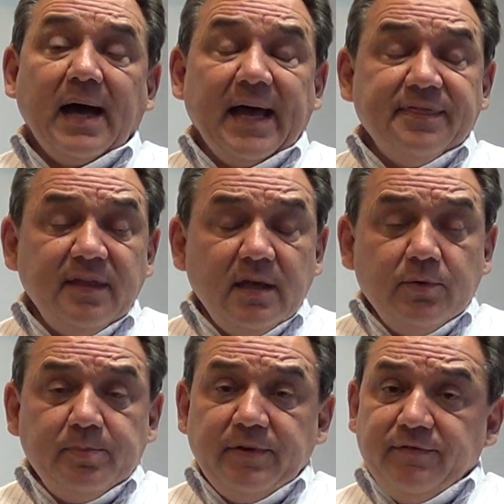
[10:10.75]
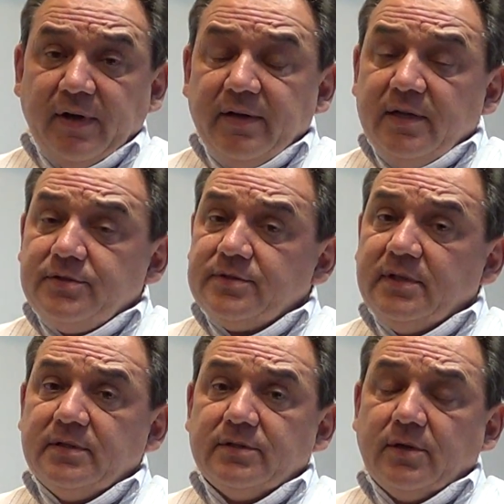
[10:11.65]
I think it would be very
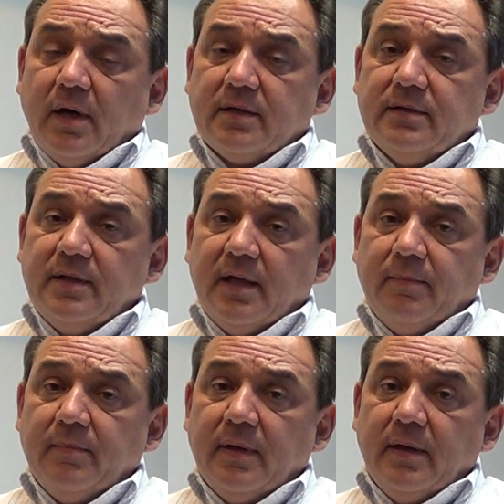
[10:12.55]
interesting to talk to them